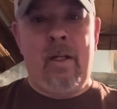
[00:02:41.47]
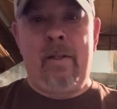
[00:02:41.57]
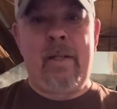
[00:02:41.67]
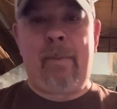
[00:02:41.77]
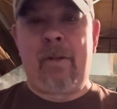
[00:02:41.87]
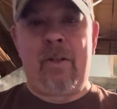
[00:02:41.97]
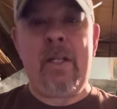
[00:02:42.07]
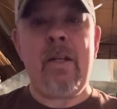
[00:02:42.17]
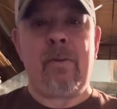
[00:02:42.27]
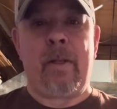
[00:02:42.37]
tap the
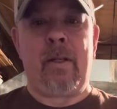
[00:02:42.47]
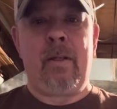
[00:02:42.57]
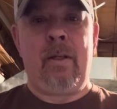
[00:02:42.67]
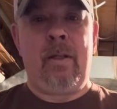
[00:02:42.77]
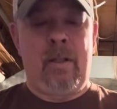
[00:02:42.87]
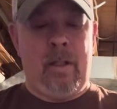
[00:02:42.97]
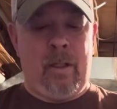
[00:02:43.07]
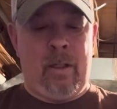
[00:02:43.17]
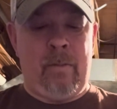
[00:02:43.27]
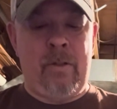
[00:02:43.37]
cheese with it,
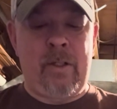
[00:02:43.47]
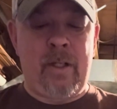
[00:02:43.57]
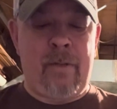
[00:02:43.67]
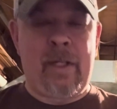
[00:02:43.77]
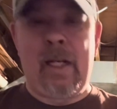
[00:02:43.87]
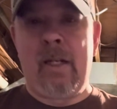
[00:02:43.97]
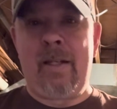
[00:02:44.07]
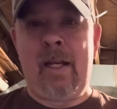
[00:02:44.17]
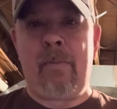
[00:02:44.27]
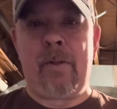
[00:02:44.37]
just enough to get it
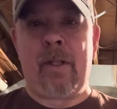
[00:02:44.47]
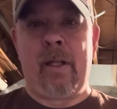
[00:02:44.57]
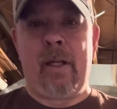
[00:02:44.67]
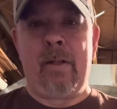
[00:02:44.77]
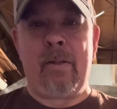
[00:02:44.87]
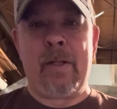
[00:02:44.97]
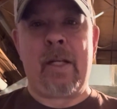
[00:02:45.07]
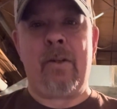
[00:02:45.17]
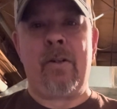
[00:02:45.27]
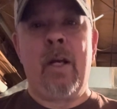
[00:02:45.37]
damp with the lens
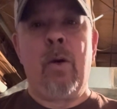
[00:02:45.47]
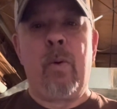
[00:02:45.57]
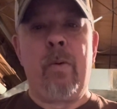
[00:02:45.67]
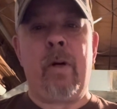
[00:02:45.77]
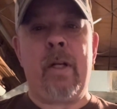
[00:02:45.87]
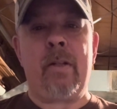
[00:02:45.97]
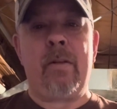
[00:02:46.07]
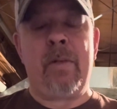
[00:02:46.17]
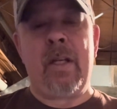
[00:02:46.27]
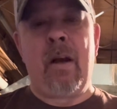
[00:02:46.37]
because we want it to
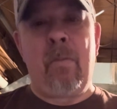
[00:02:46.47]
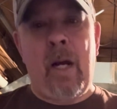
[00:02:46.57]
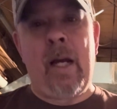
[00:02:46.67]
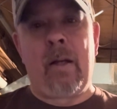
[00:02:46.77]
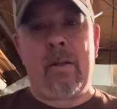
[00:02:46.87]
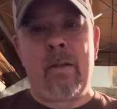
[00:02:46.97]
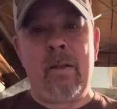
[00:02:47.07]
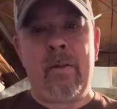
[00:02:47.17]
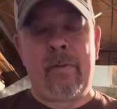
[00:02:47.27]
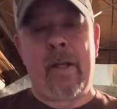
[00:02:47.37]
be a mild
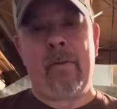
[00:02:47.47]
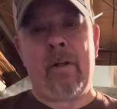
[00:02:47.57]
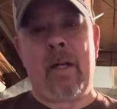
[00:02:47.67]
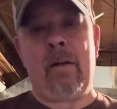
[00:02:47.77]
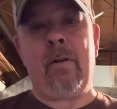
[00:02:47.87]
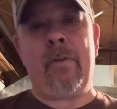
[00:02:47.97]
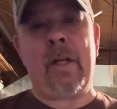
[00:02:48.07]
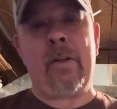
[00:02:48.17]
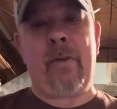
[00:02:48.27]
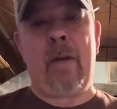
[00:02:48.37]
flavor. I don't know if you
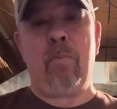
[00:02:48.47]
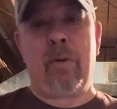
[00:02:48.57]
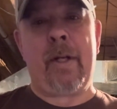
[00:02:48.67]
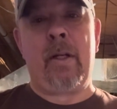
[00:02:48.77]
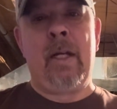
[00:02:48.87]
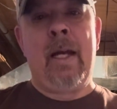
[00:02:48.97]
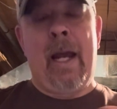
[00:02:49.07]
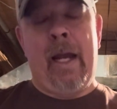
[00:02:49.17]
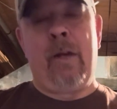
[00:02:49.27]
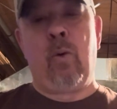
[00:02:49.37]
guys have had brick
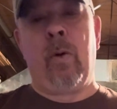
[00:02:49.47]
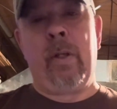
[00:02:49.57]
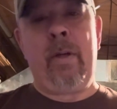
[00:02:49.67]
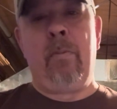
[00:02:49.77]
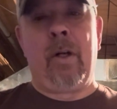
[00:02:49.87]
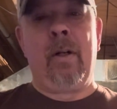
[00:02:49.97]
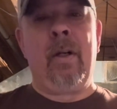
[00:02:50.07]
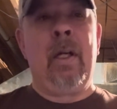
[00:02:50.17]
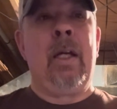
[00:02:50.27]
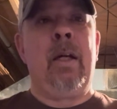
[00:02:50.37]
and or Limburger,
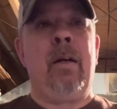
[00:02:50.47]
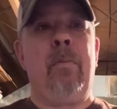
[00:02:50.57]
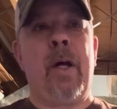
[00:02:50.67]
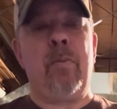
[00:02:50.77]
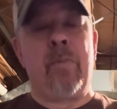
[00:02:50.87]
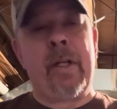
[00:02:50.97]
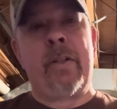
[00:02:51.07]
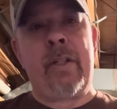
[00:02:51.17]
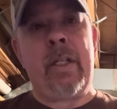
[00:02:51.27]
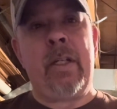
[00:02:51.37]
but brick
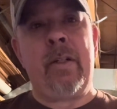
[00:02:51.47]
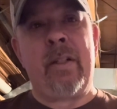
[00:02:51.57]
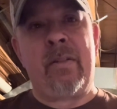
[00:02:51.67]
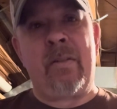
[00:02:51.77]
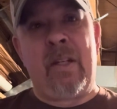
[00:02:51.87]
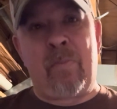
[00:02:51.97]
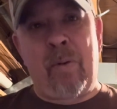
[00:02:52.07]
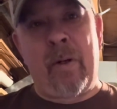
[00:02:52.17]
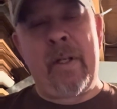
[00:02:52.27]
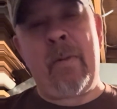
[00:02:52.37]
cheese is
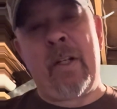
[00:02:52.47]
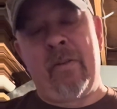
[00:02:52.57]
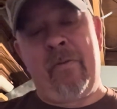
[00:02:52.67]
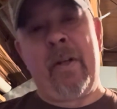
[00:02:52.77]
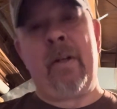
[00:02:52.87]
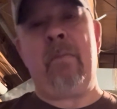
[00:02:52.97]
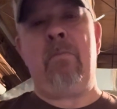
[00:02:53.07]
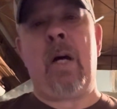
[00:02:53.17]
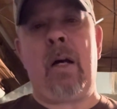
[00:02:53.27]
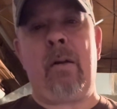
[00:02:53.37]
pretty much a very
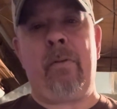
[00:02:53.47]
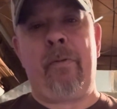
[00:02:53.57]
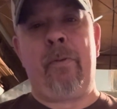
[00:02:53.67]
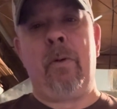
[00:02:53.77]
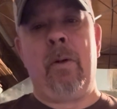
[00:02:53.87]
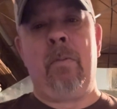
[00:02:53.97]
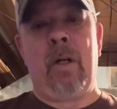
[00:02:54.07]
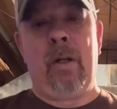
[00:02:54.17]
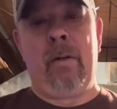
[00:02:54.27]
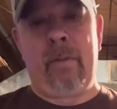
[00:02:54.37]
mild form
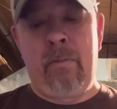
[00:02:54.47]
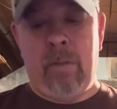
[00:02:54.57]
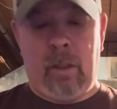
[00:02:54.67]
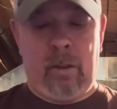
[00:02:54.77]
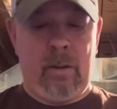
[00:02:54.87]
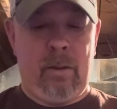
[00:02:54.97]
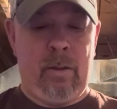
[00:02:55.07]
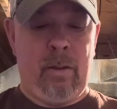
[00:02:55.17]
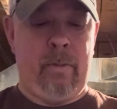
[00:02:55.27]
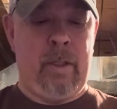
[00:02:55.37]
of Limburger.
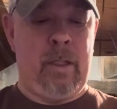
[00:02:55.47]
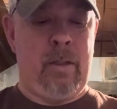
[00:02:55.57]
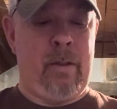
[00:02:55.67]
I mean, it's